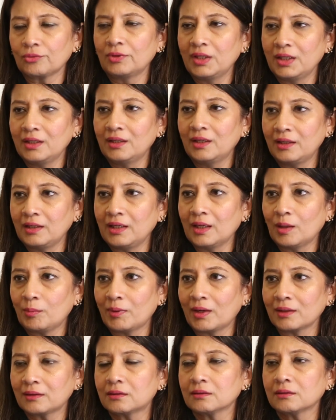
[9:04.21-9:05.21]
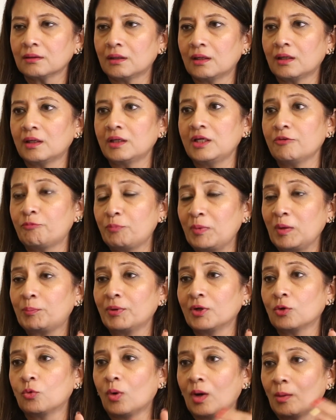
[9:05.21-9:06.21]
only in India, but if
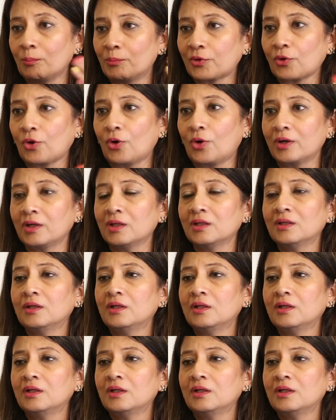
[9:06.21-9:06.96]
people go abroad,